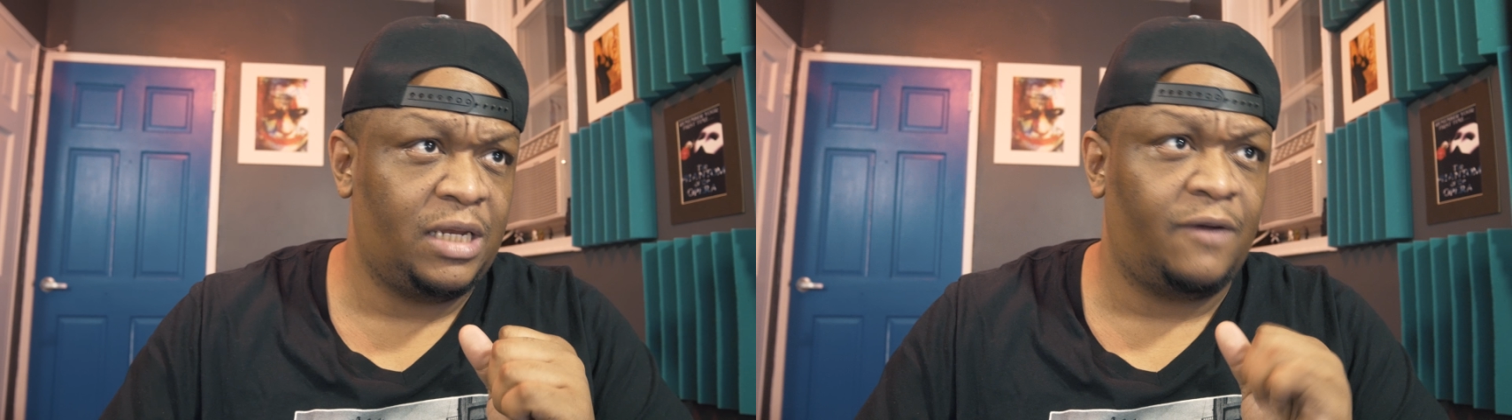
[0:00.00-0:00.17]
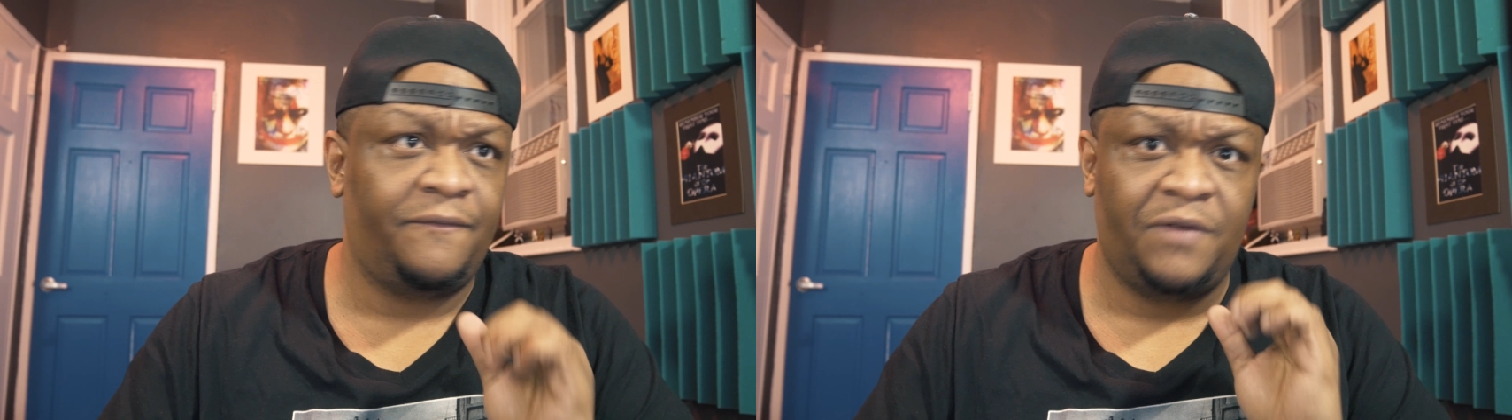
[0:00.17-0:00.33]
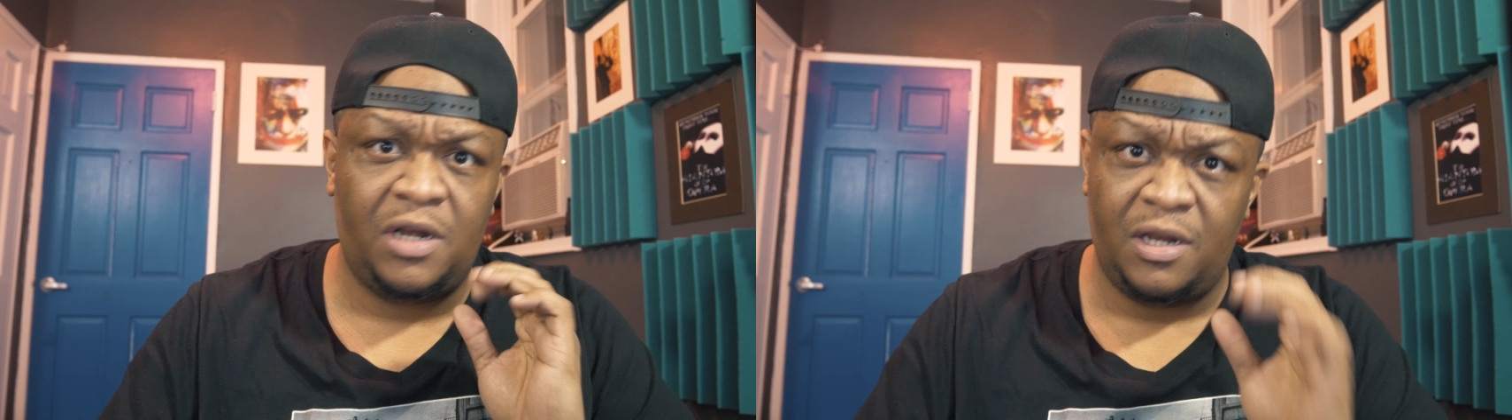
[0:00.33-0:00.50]

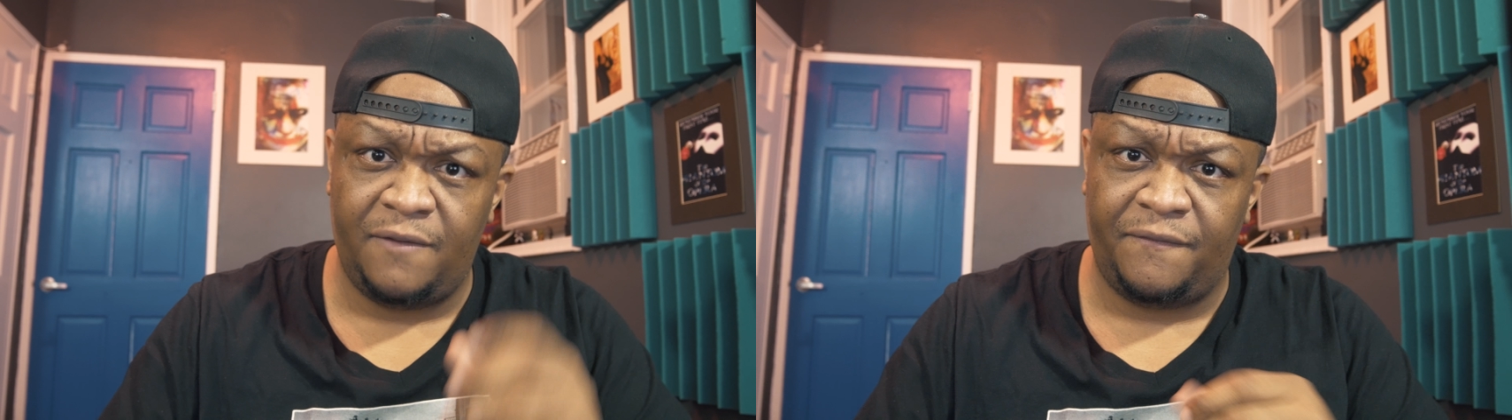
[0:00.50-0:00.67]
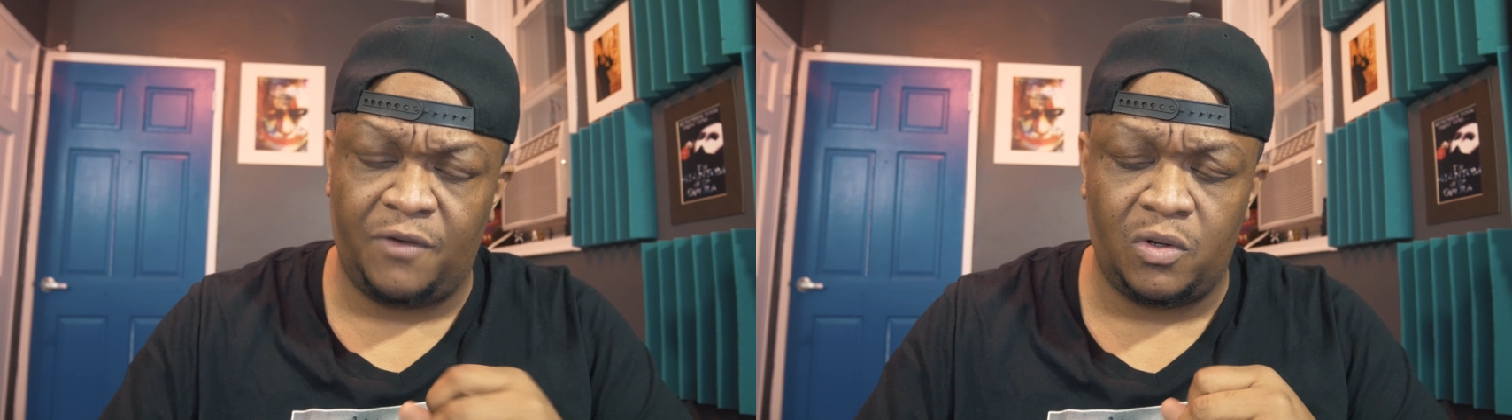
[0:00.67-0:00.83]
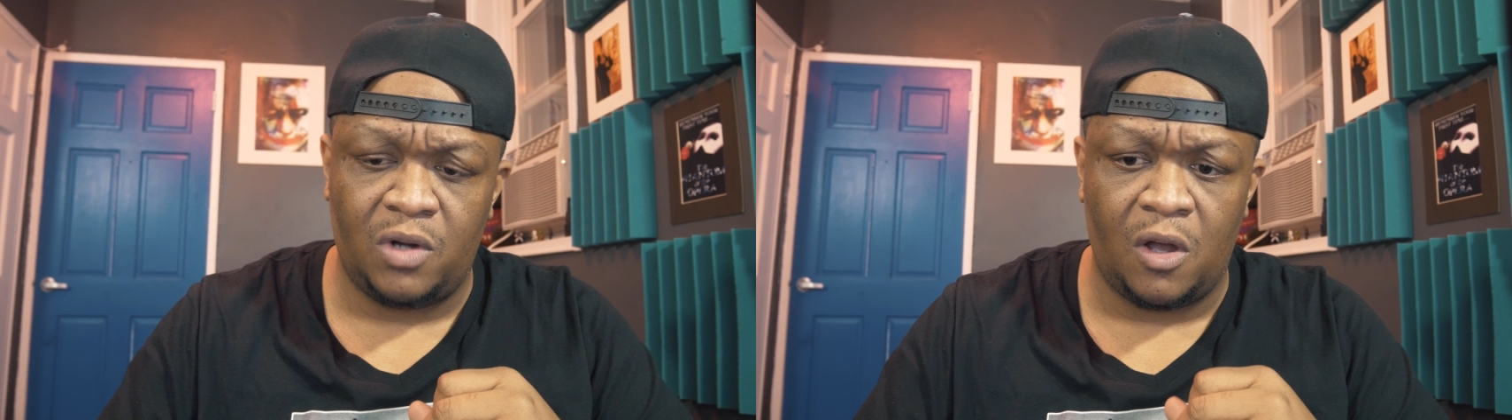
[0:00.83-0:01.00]
Affinity
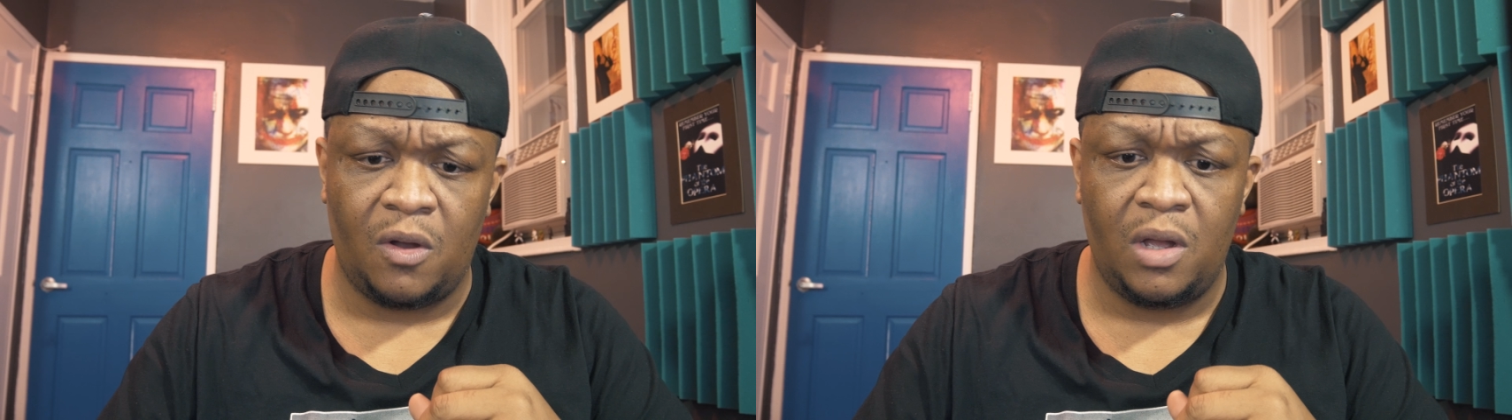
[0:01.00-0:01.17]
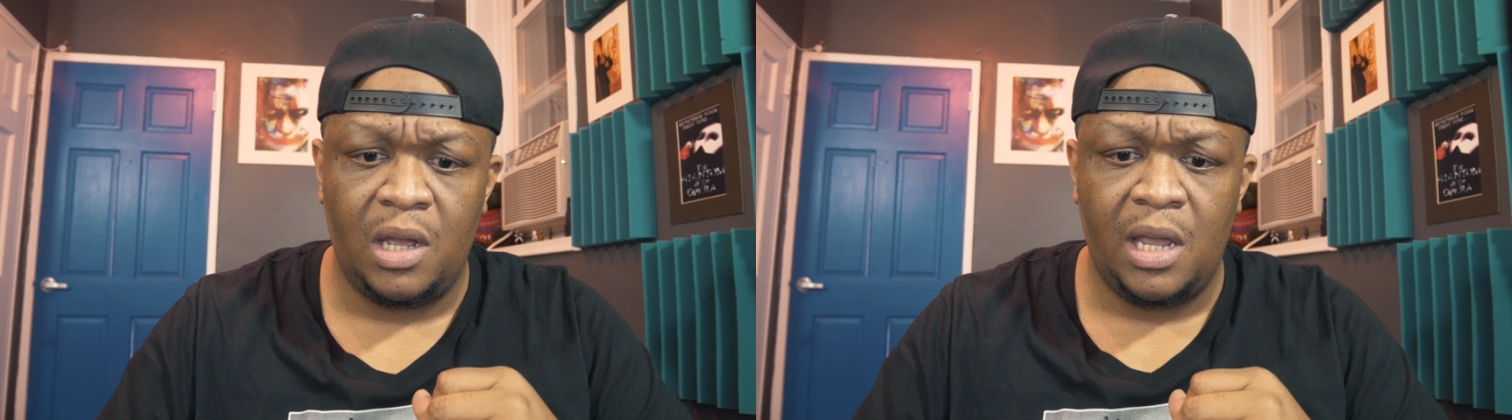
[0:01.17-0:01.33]
Photo.